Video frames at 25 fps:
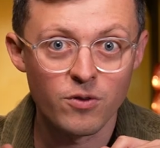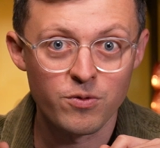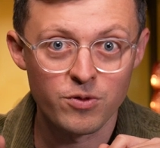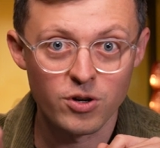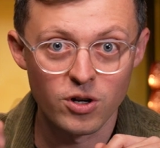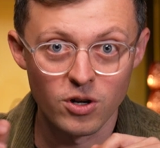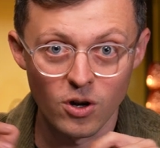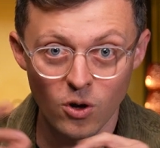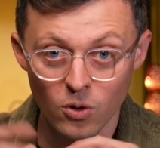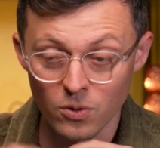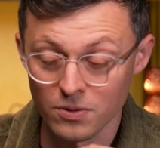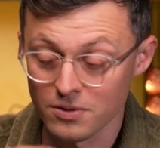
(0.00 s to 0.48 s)
of
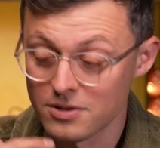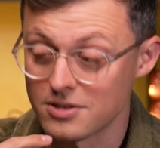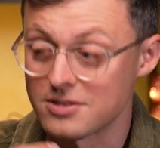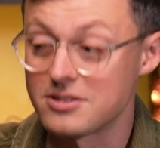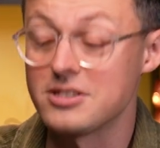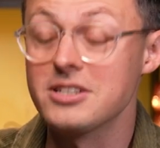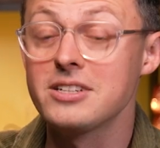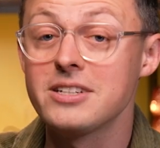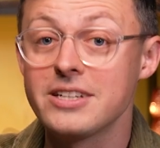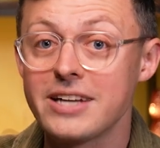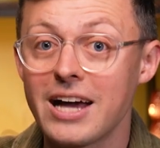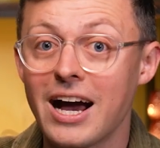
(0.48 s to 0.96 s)
Cologne, the
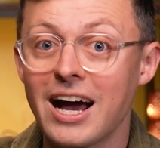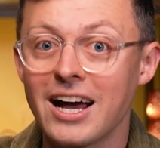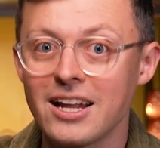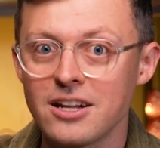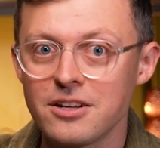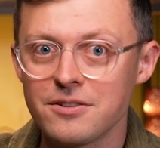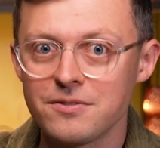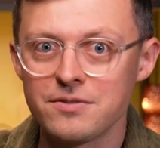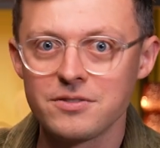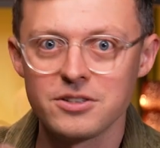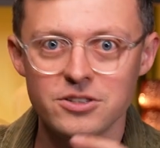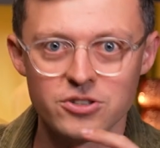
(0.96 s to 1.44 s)
city I
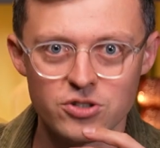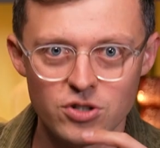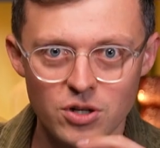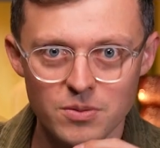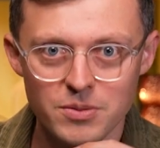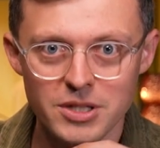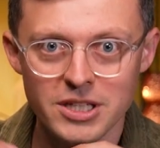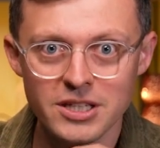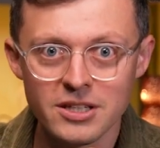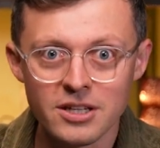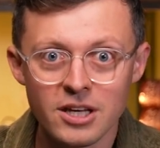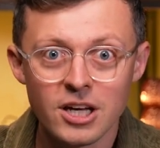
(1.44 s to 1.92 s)
live in
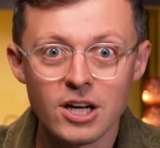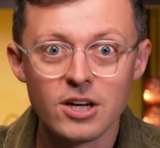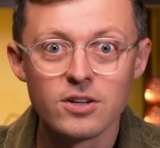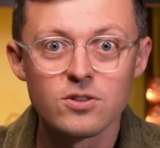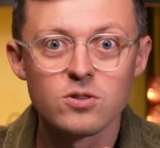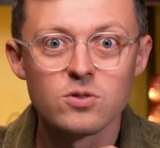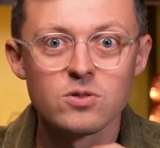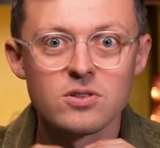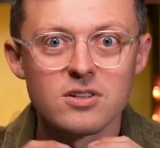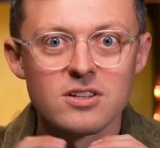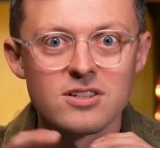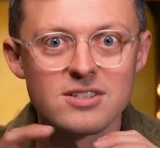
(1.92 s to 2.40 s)
Germany,
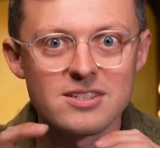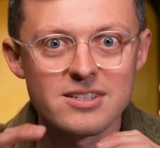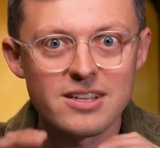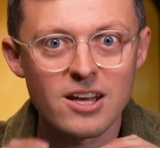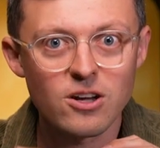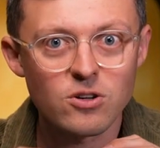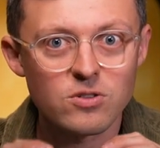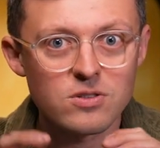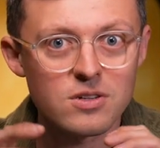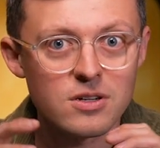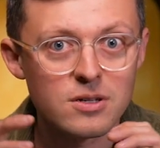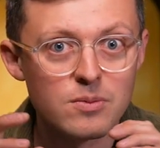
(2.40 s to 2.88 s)
to the
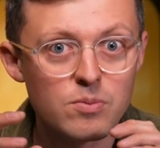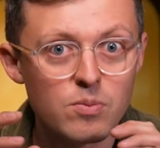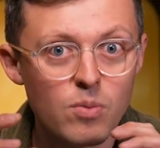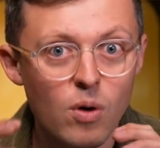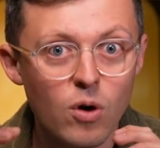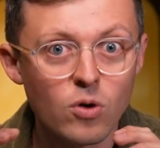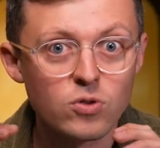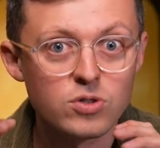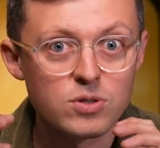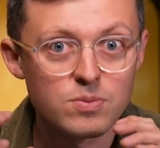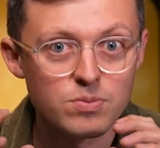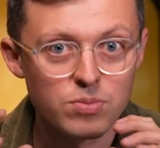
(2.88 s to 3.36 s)

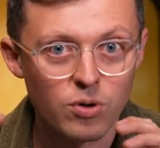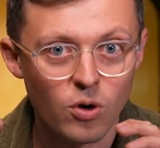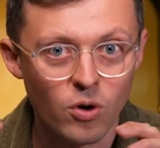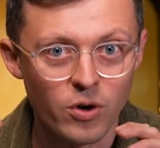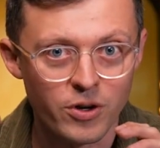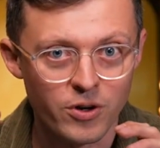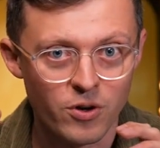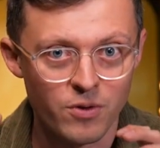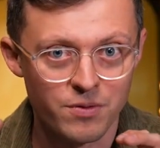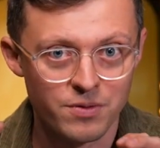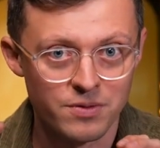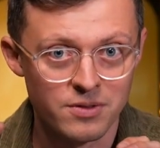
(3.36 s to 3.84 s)
southernmost
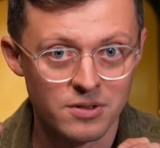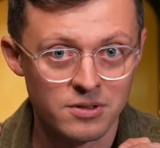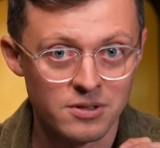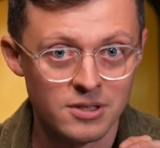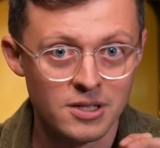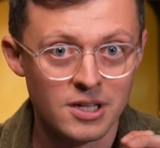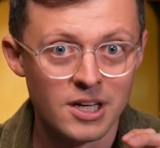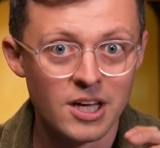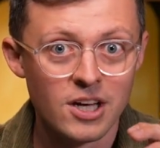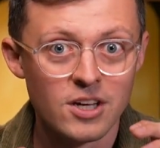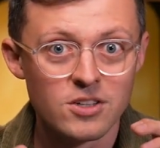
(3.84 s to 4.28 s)
point of it.